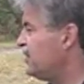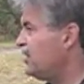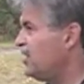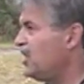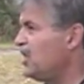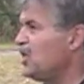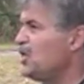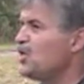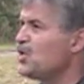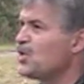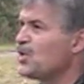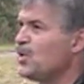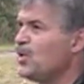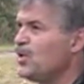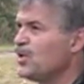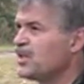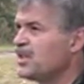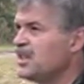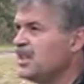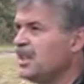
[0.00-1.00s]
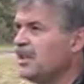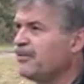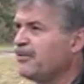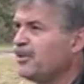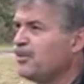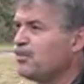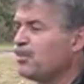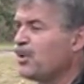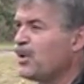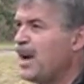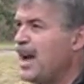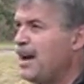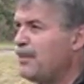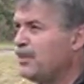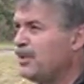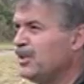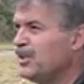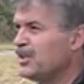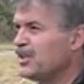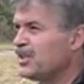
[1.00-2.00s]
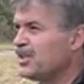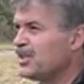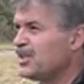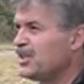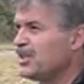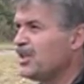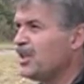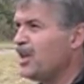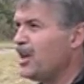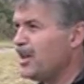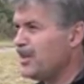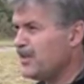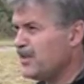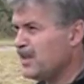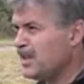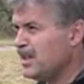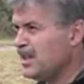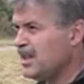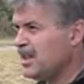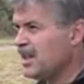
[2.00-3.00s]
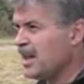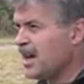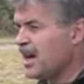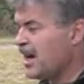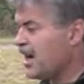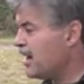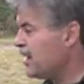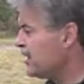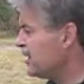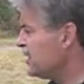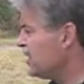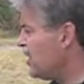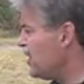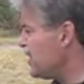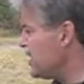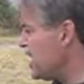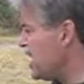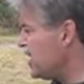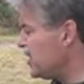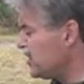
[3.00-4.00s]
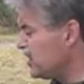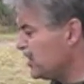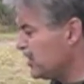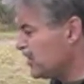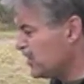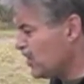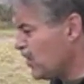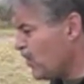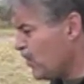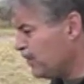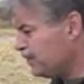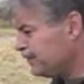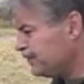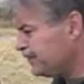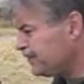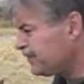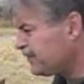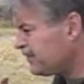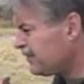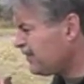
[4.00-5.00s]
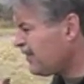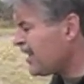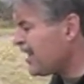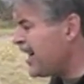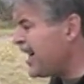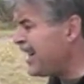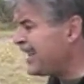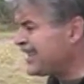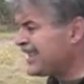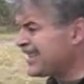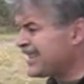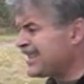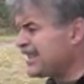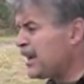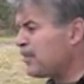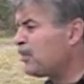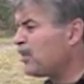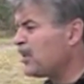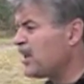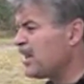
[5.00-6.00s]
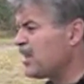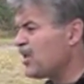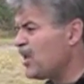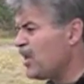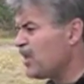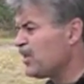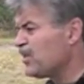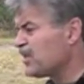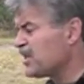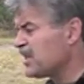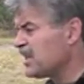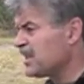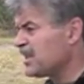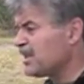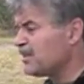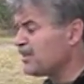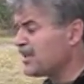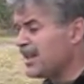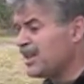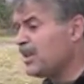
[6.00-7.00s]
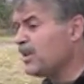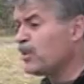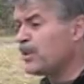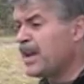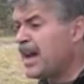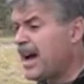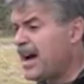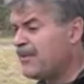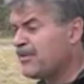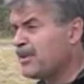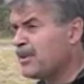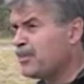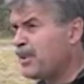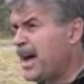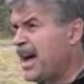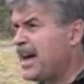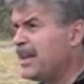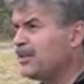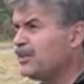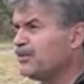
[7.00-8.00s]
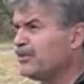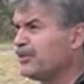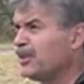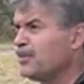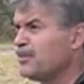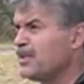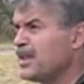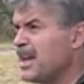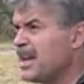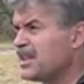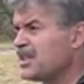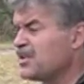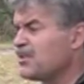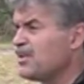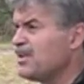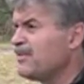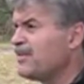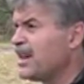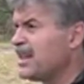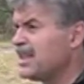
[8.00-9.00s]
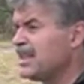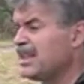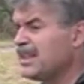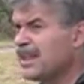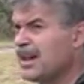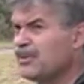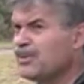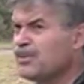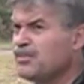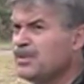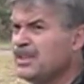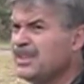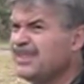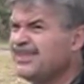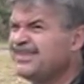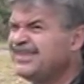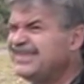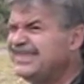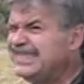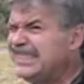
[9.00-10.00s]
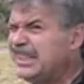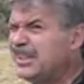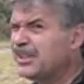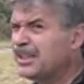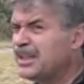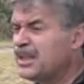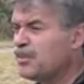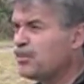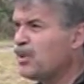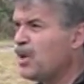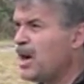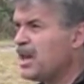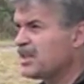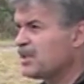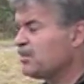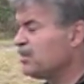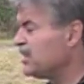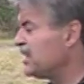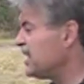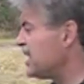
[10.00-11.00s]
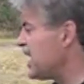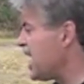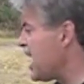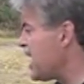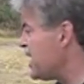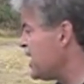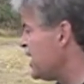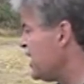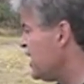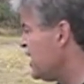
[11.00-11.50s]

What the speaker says: controls the different parameters on the engine. So I had to separate all those systems. I don't have the panel from the S3 Viking. That would be nearly impossible to get.